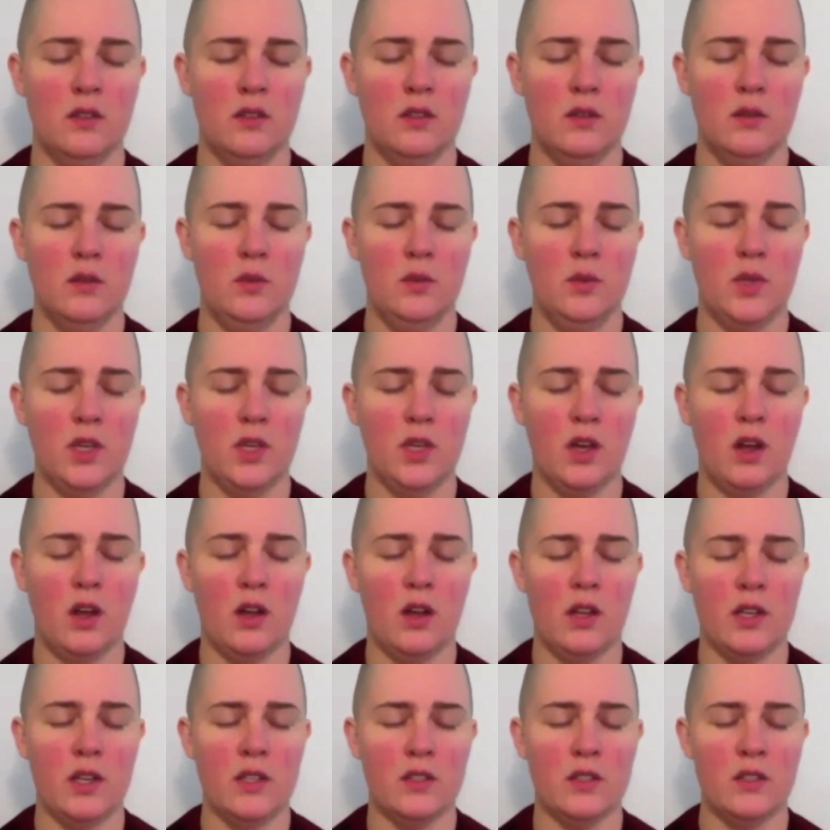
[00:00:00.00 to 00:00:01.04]
We call
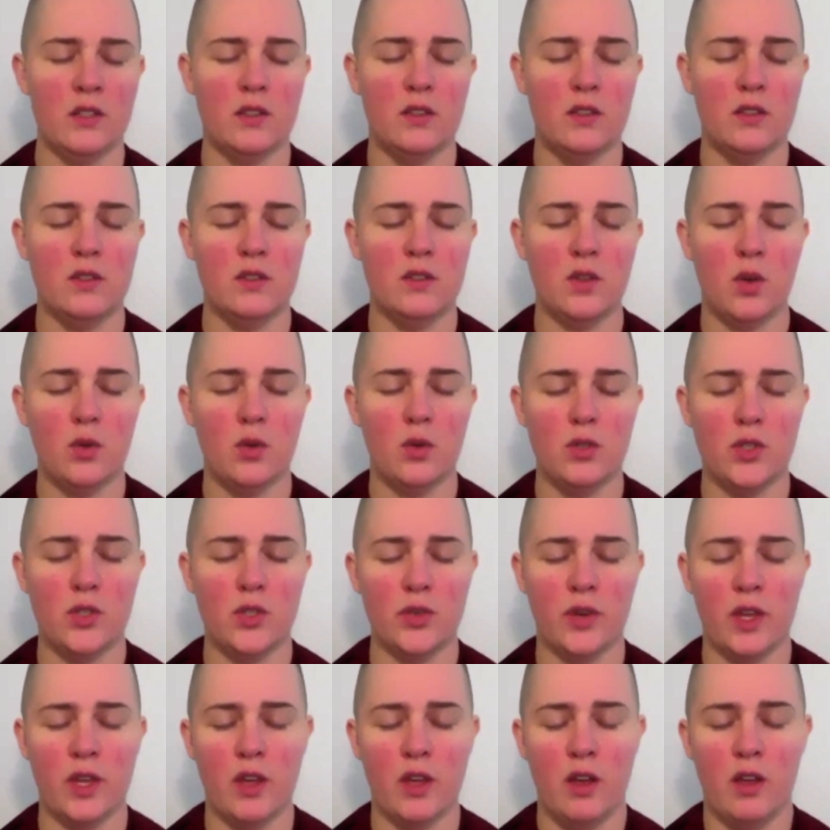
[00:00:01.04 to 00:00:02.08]
it
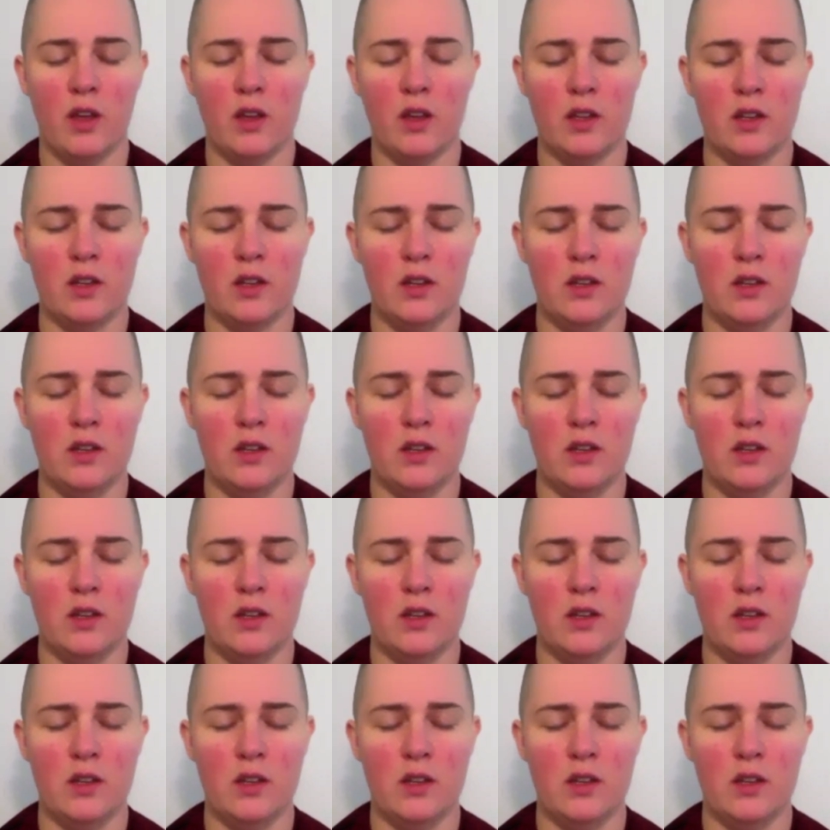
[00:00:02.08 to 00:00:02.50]
soldiering on,